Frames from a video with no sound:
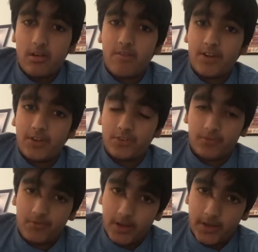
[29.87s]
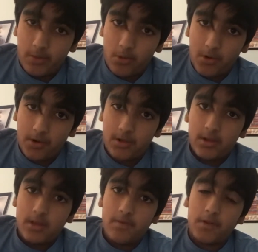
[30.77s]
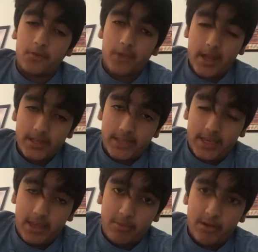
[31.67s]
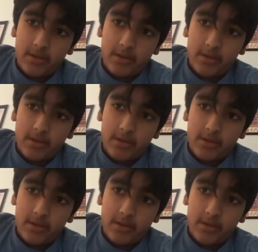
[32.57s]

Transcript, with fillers: Avengers Infinity War, Avengers Endgame,